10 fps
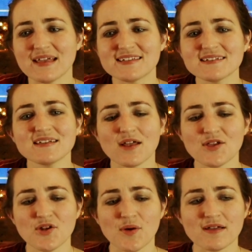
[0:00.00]
It doesn't,
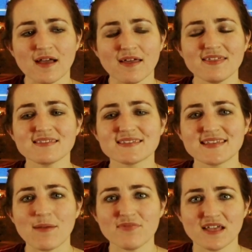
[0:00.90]
I think the
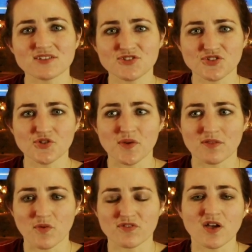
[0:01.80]
same thing is true
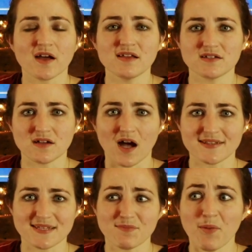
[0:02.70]
with talking to
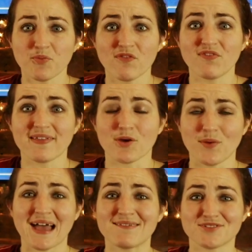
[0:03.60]
God. Sometimes we feel like
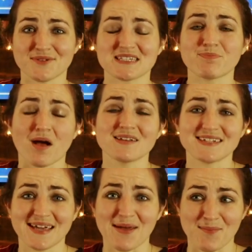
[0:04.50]
we have to
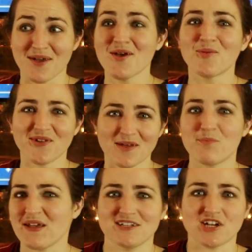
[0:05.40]
respond to him with a
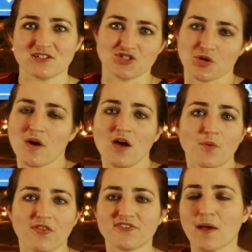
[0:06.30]
big gesture,
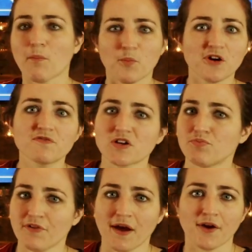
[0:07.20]
with some
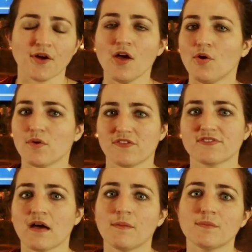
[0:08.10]
perfect prayer, with
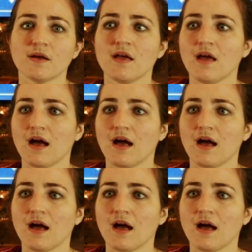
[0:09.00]
some,